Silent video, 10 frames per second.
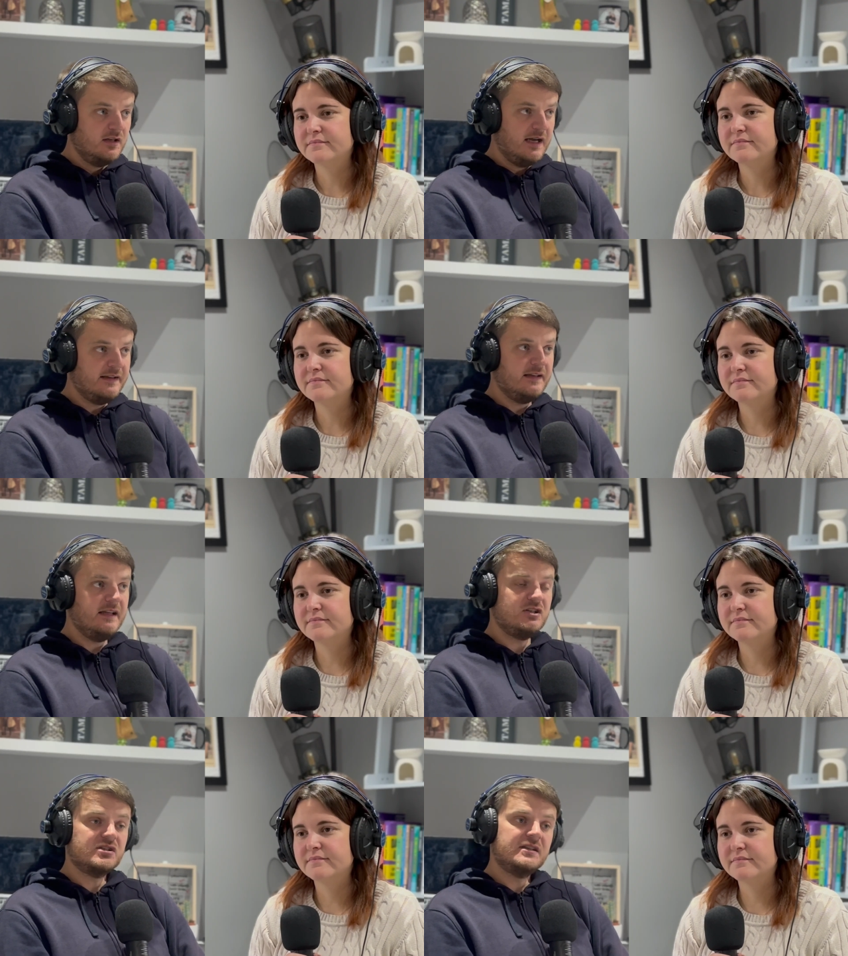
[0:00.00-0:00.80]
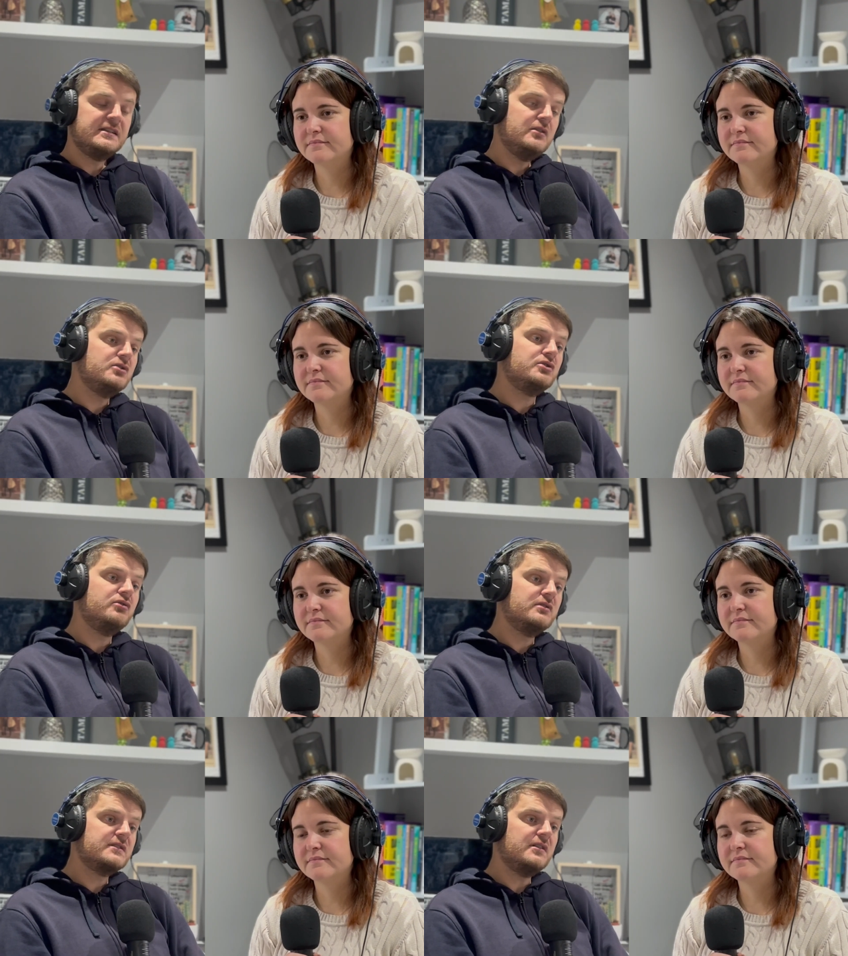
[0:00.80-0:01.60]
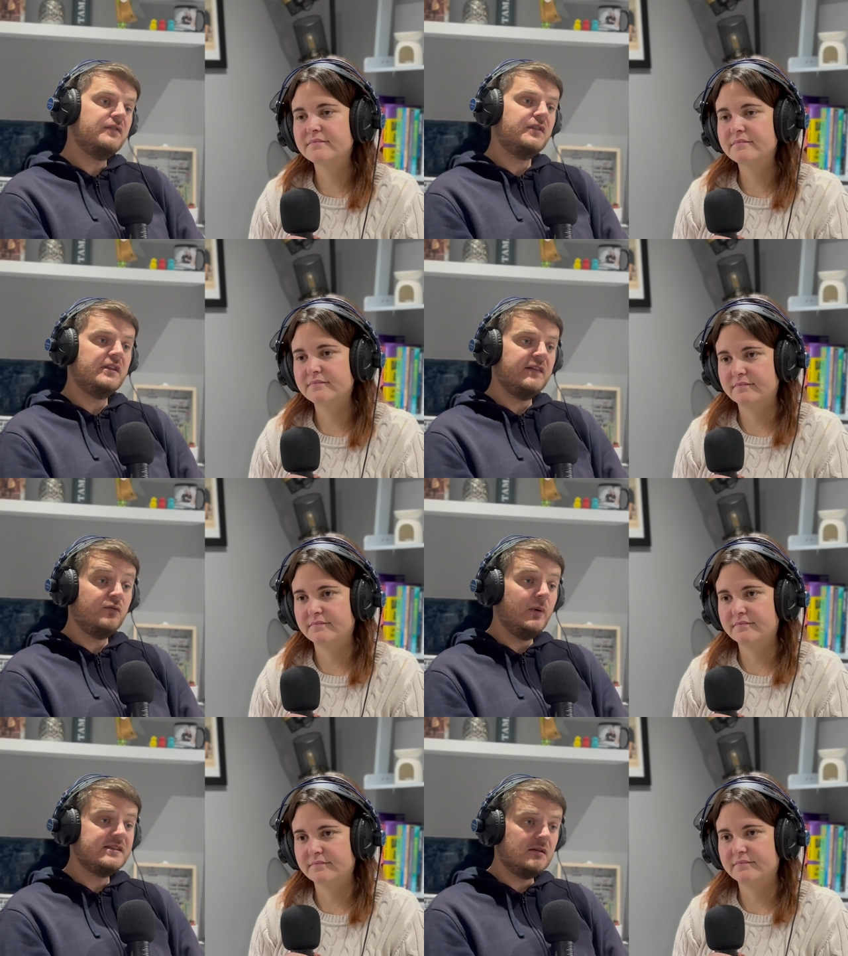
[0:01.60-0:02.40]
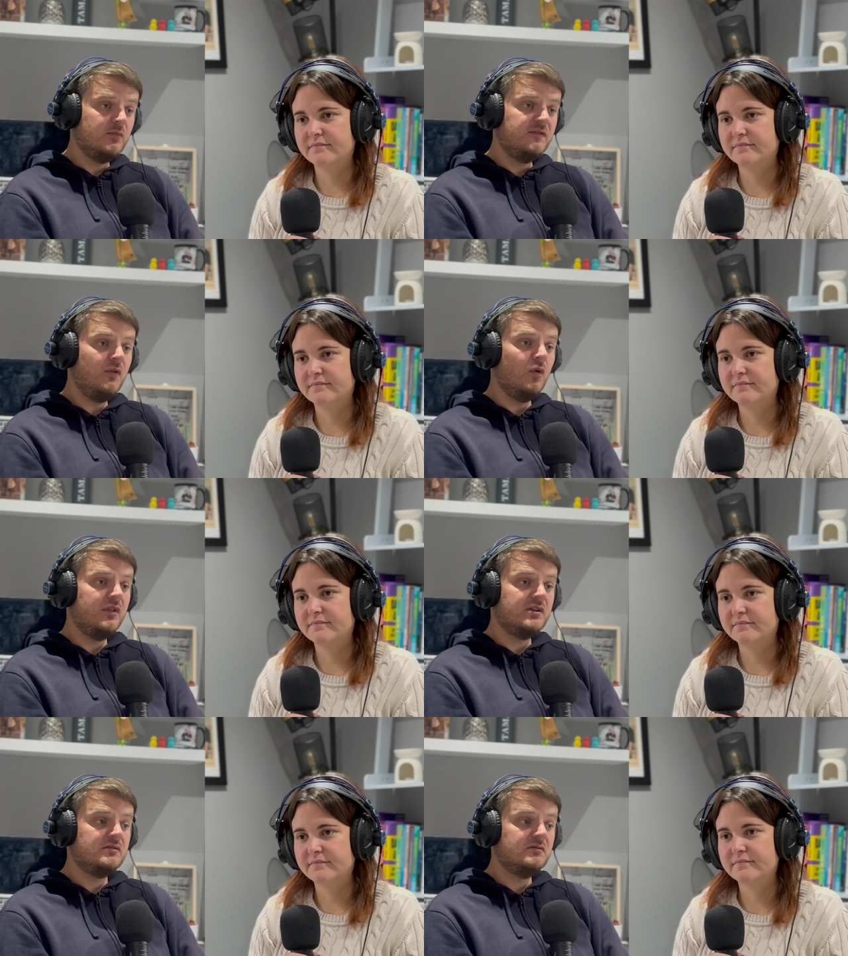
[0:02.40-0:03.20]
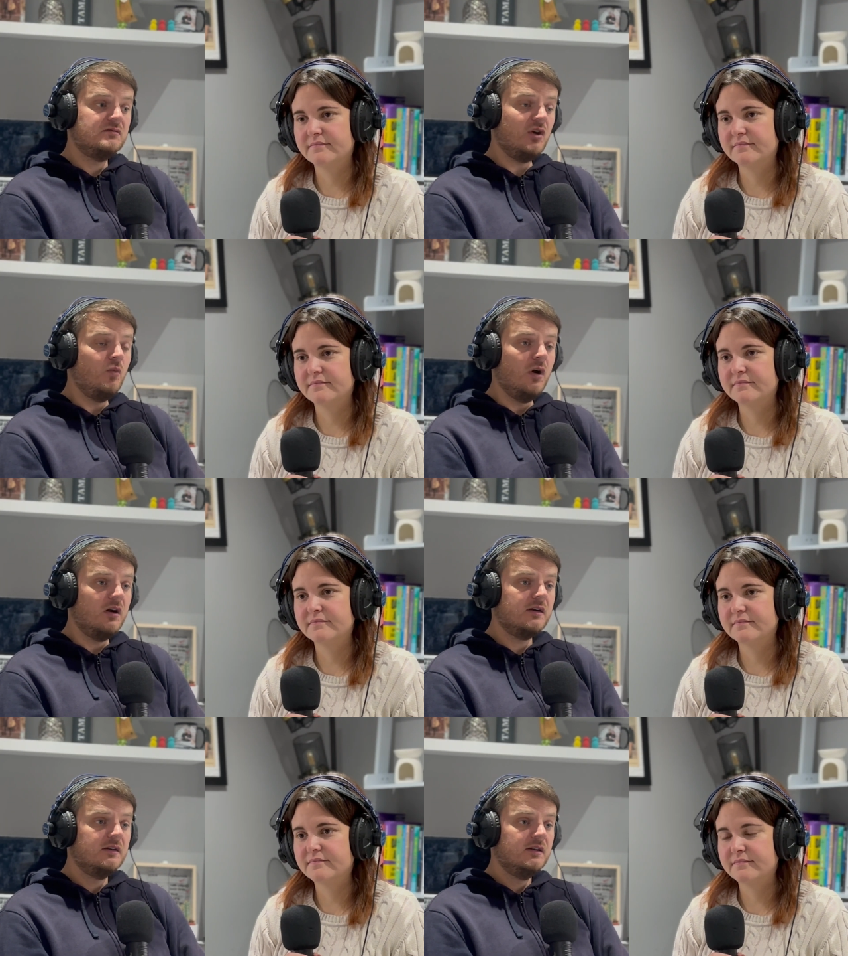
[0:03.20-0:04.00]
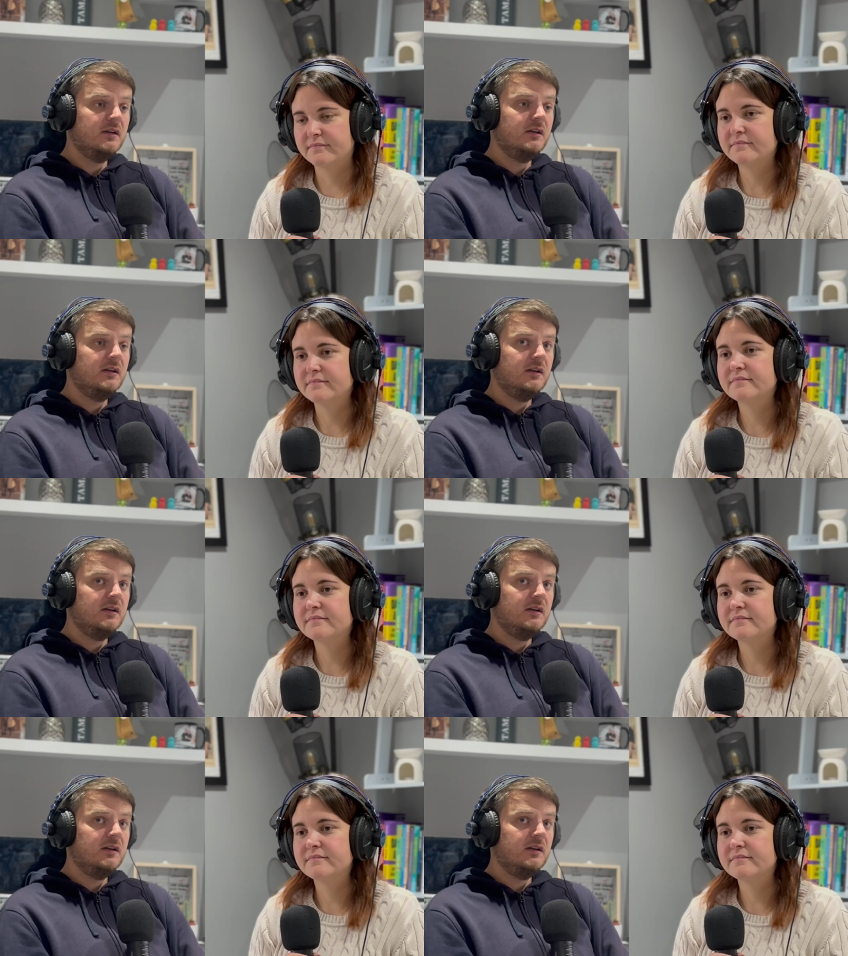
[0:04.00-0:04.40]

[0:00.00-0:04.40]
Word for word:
Speaker 1: and then they just continue to do the stuff that they've always done before that don't work. Mm-hmm.